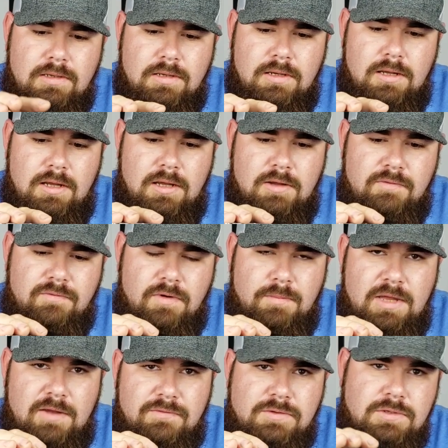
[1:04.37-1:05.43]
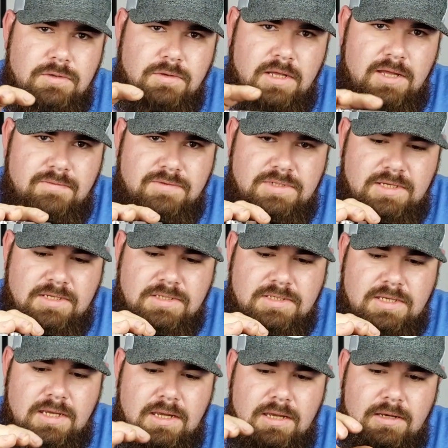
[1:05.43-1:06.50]
from f2 to
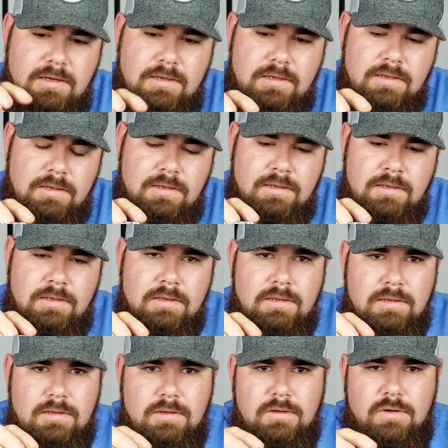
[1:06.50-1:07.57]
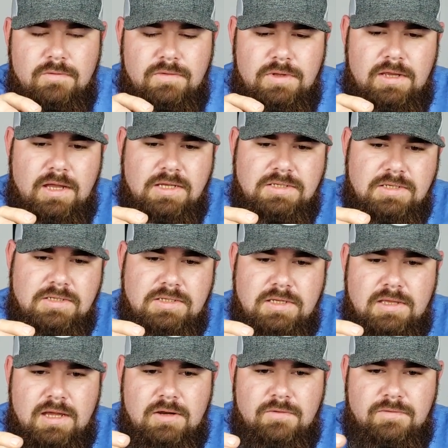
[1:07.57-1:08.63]
f16. Hopefully you guys can see
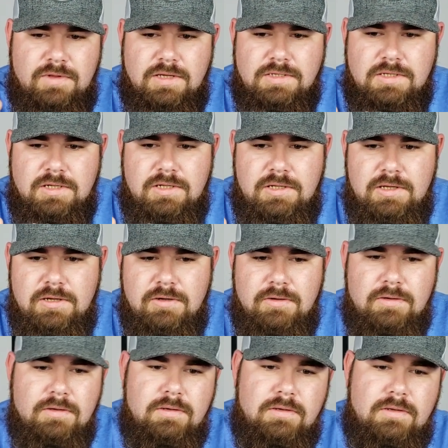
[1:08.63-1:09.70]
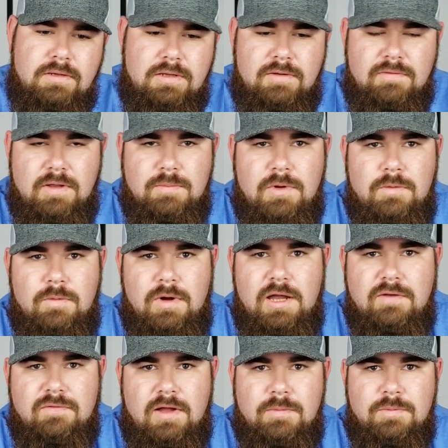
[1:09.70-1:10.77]
that. Hopefully it's clear. I've got my
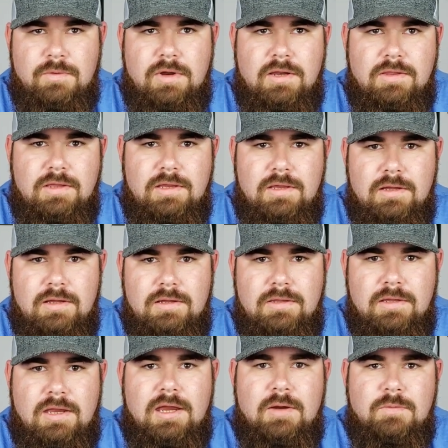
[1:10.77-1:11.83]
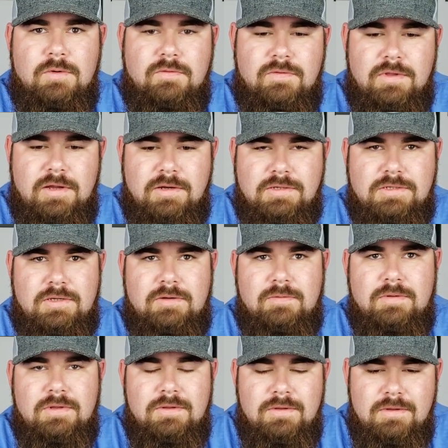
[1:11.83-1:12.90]
wife operating the camera over there, so
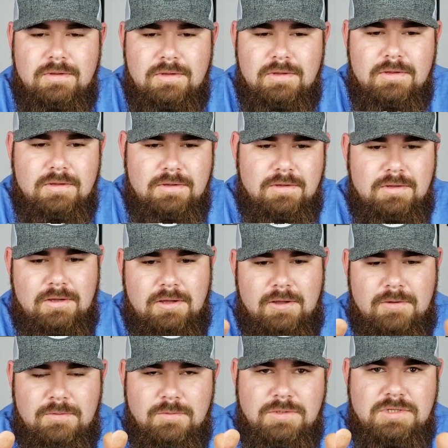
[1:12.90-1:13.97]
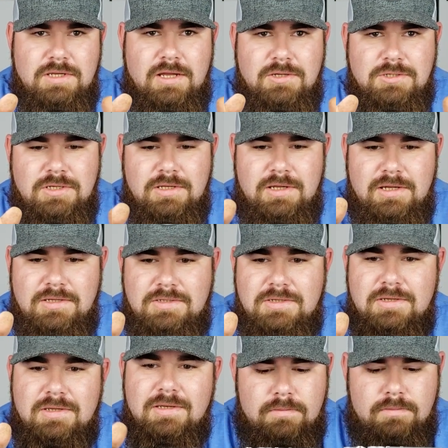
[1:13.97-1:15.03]
we'll see how she
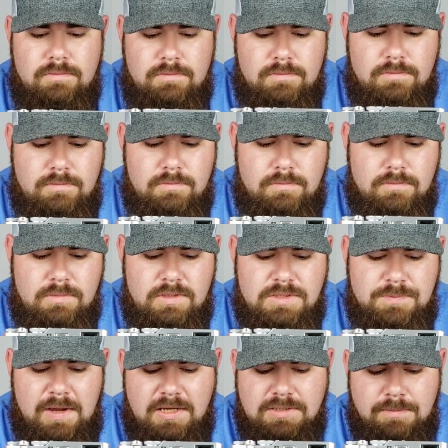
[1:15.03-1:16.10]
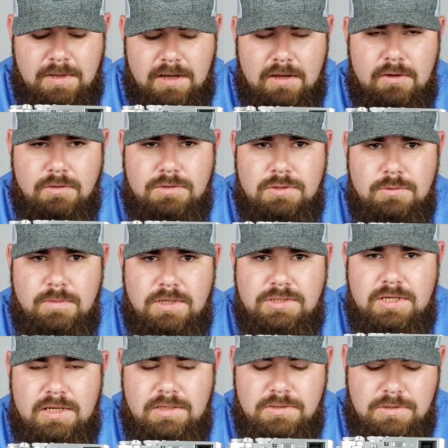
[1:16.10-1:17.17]
does. The specs I'm not going to go too much
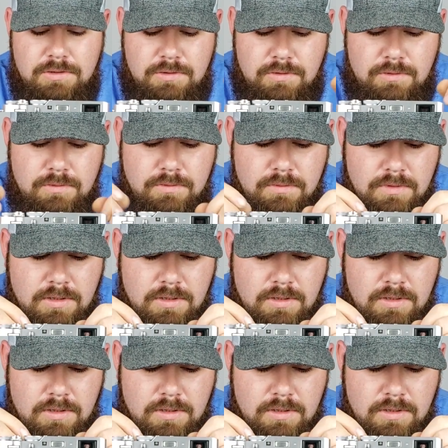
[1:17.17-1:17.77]
into.